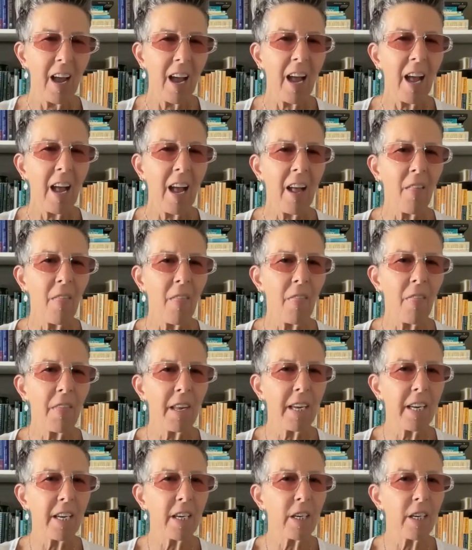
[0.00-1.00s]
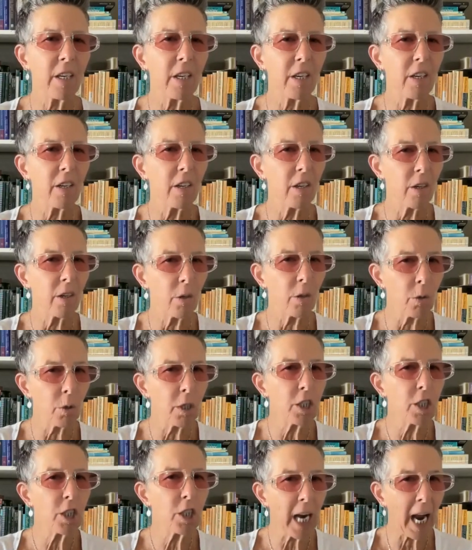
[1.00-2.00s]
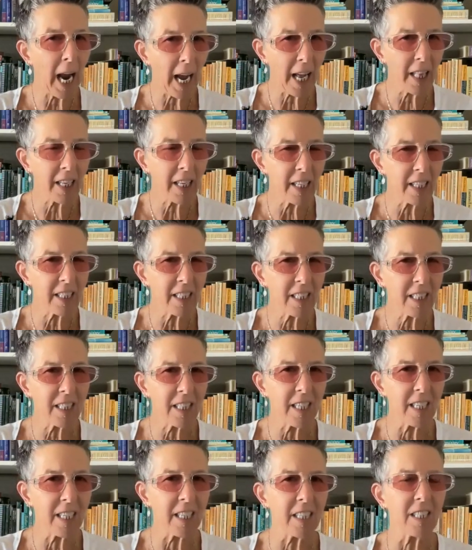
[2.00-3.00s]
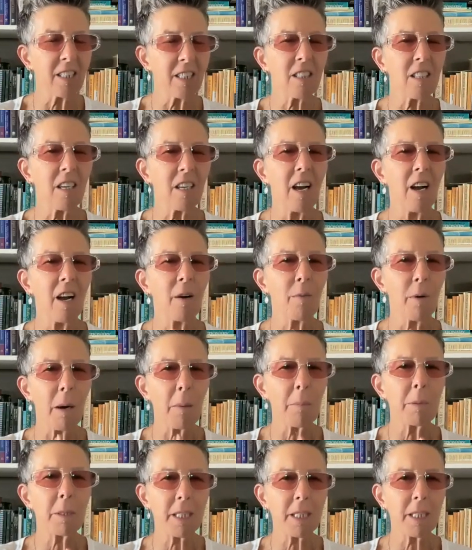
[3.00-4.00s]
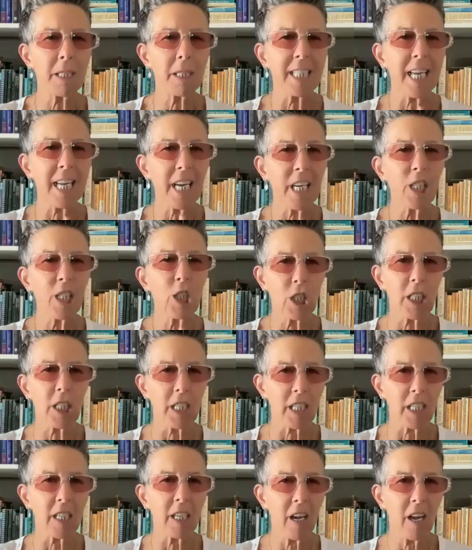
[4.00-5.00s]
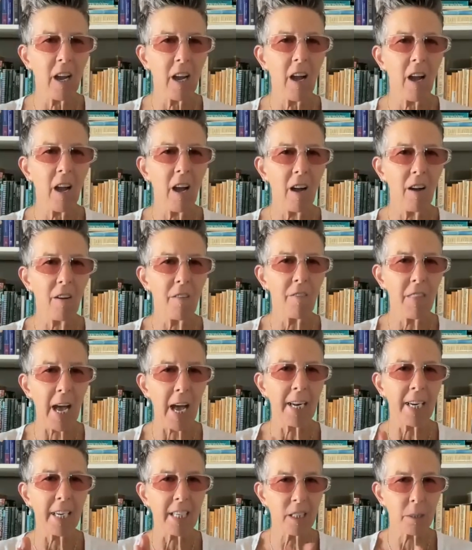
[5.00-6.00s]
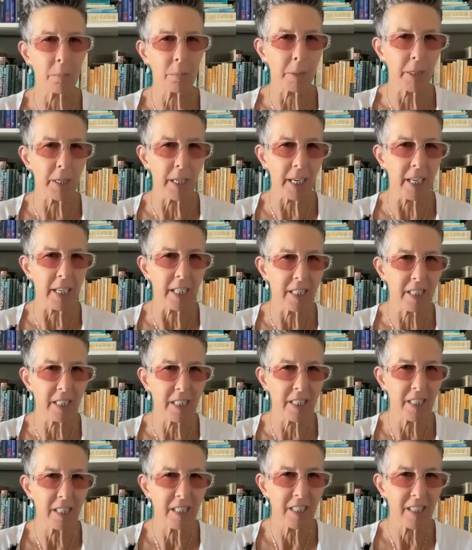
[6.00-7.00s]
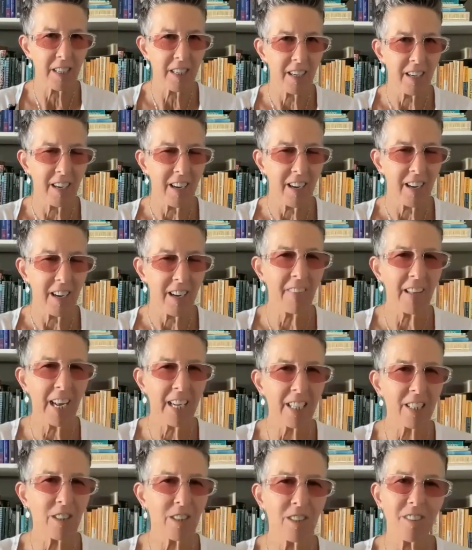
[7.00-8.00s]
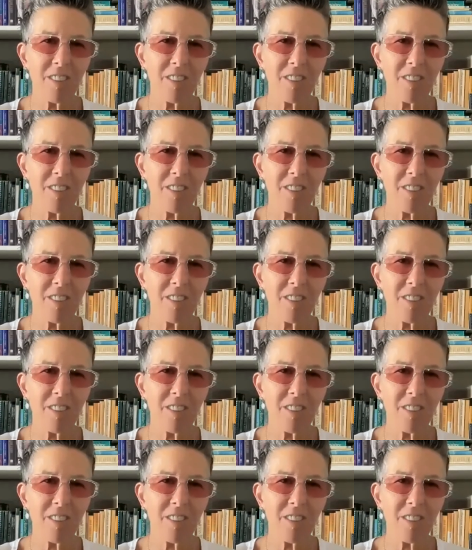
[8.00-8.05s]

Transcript: And the gourd chalice is a representation of that experience. And that's